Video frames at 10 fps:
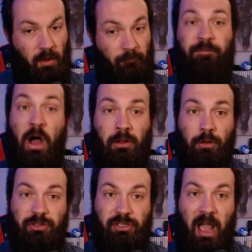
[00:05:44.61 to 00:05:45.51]
Fuck
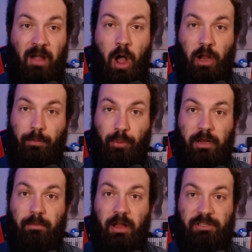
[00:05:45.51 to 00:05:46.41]
Luke Skywalker,
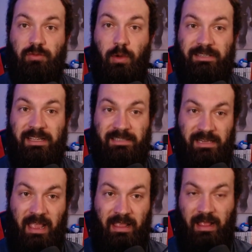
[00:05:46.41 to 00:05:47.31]
pretty much, is what
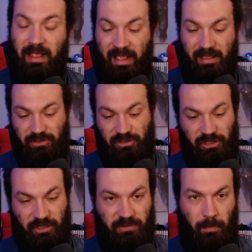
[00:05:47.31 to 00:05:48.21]
Disney is.
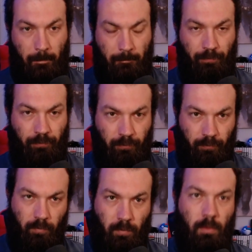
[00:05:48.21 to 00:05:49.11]
Just
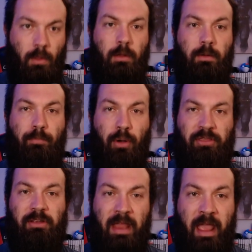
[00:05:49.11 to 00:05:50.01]
put
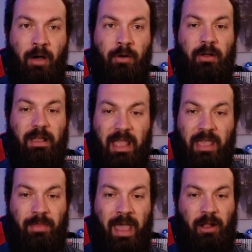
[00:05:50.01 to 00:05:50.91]
the nail
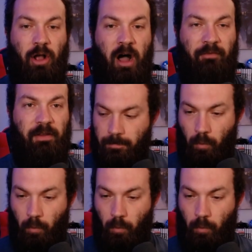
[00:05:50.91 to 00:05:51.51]
in that coffin.